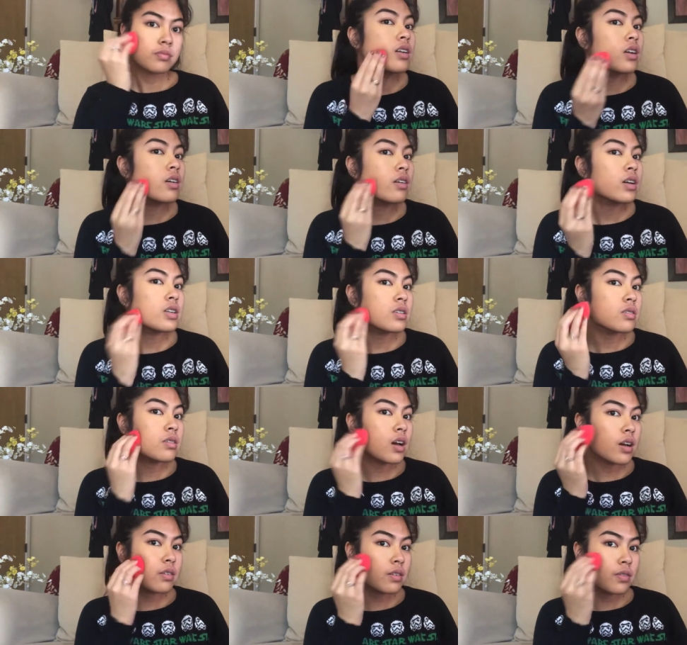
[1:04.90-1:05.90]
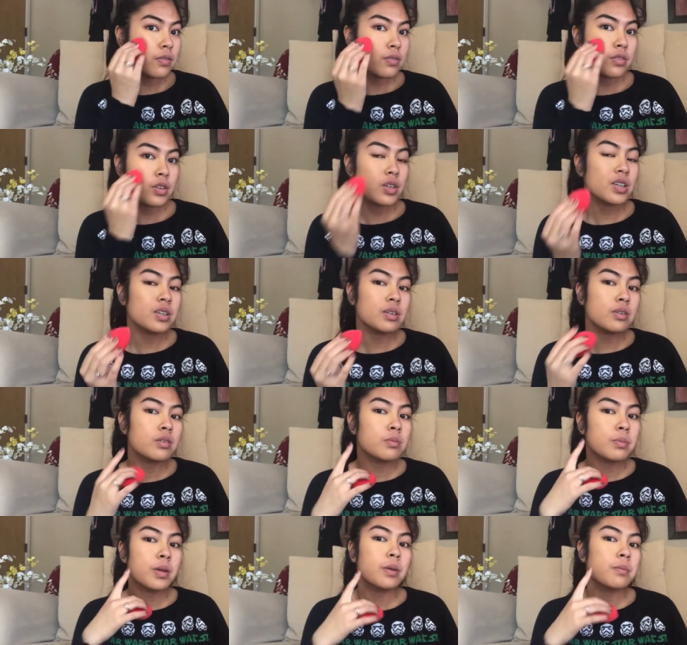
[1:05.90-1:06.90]
Now I do have a few
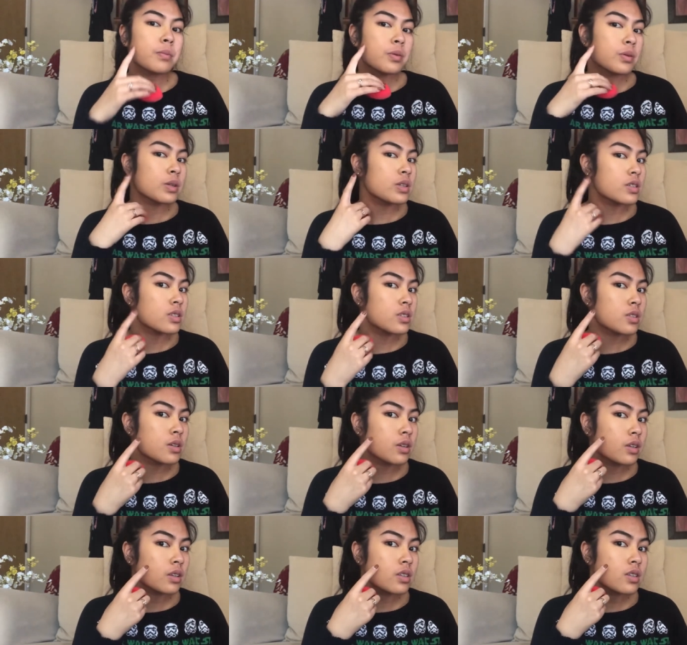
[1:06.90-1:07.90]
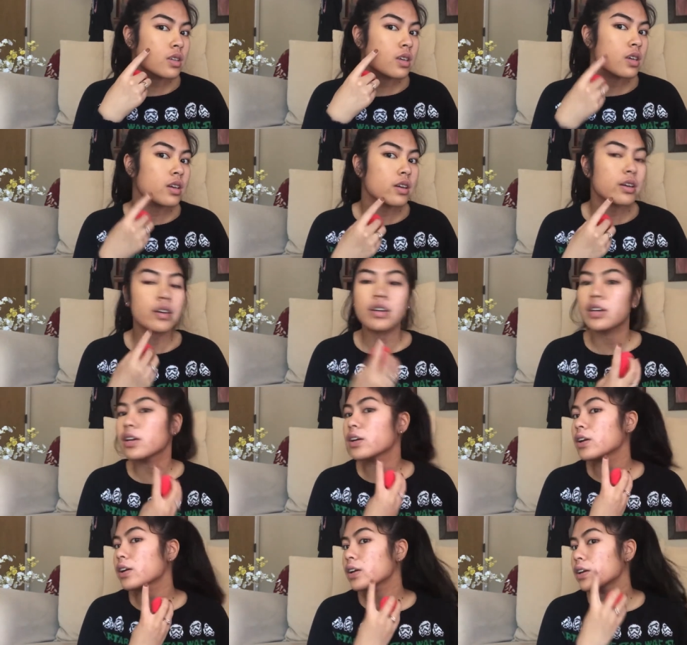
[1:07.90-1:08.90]
pimples here,
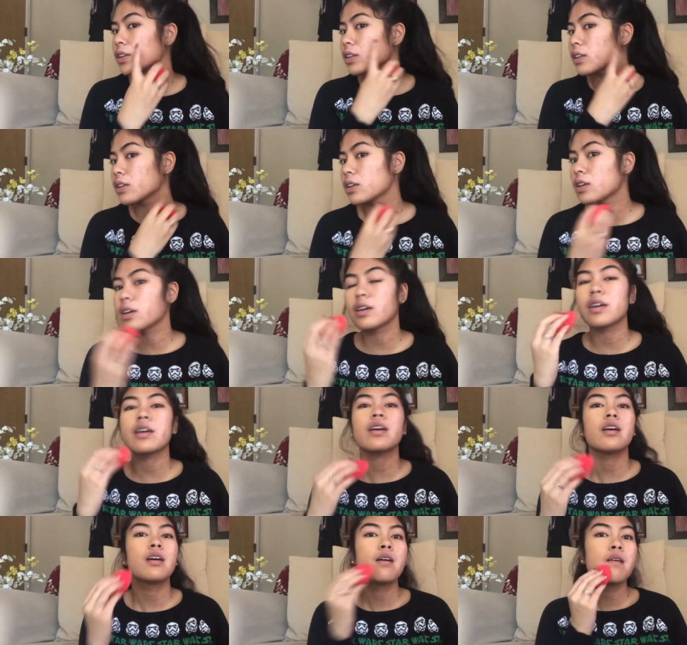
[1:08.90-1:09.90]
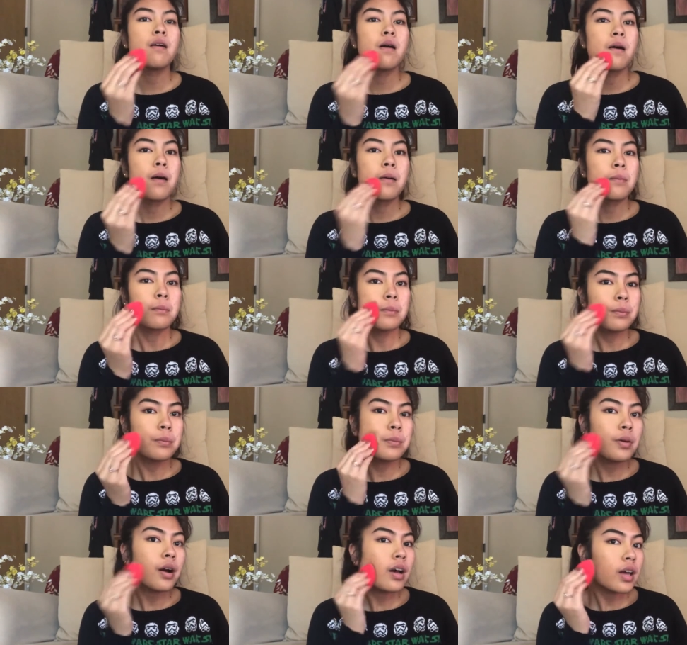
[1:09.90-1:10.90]
here, and here,
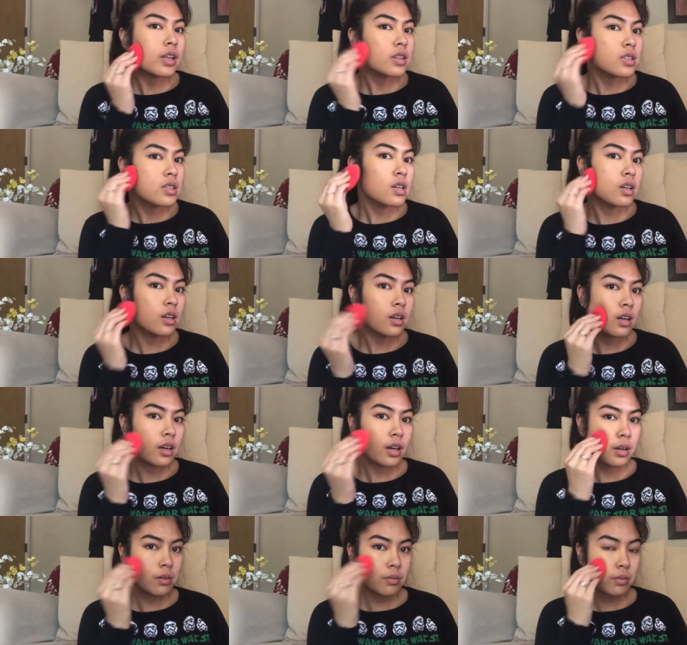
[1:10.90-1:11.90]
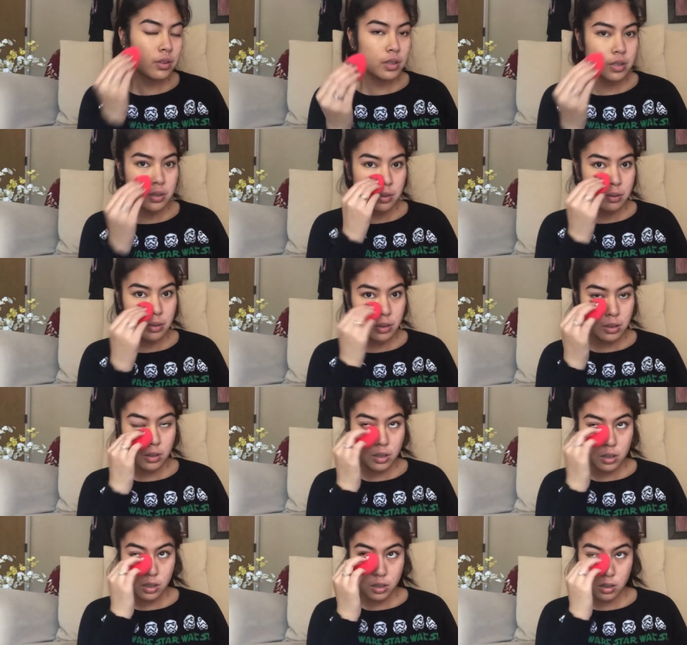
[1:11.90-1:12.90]
but I don't really do
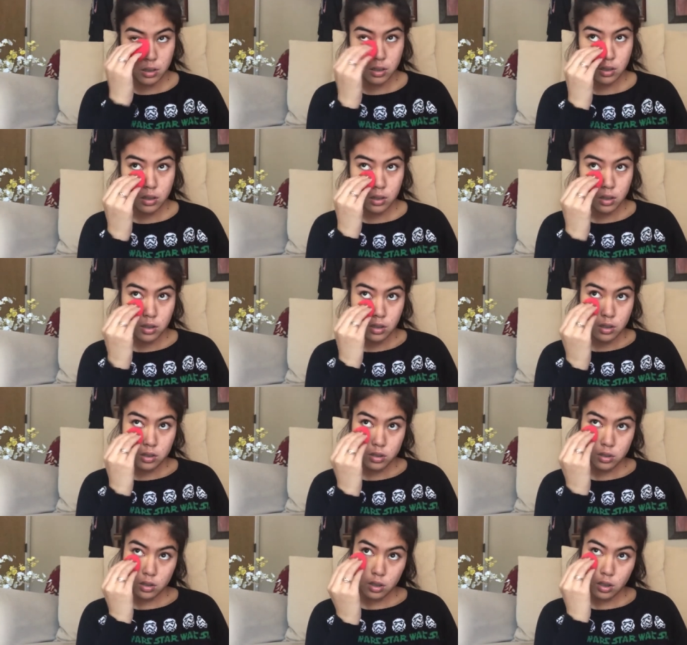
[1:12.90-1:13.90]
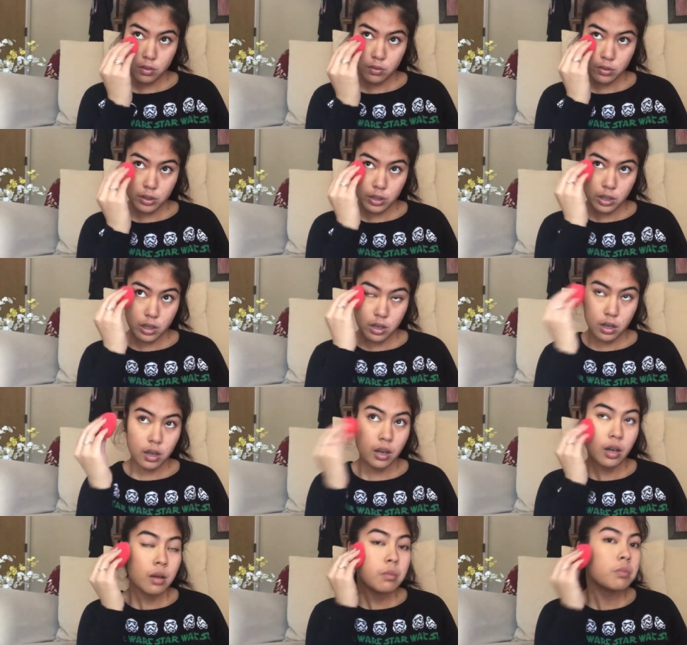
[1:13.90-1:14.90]
anything to cover it
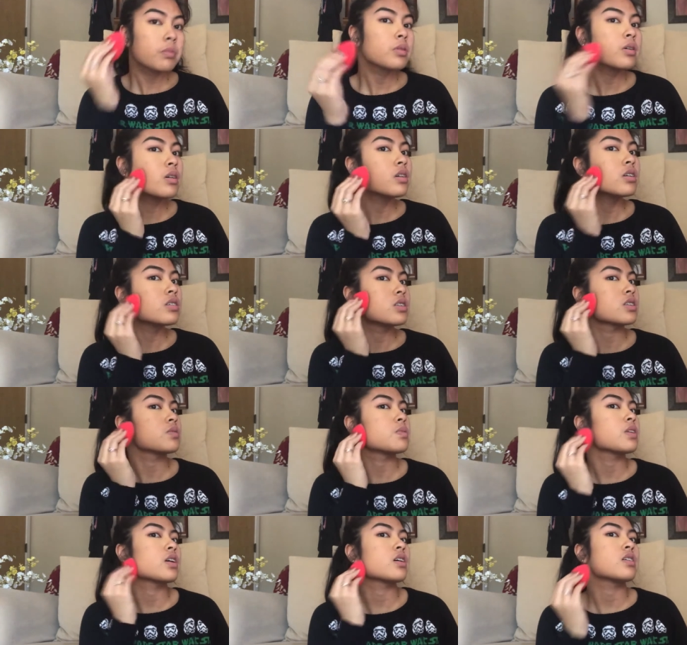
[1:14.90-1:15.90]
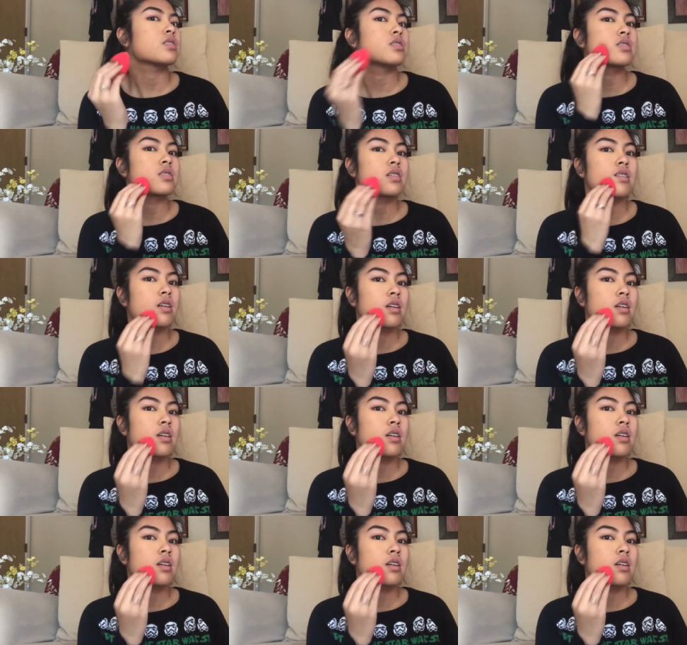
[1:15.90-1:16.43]
up just because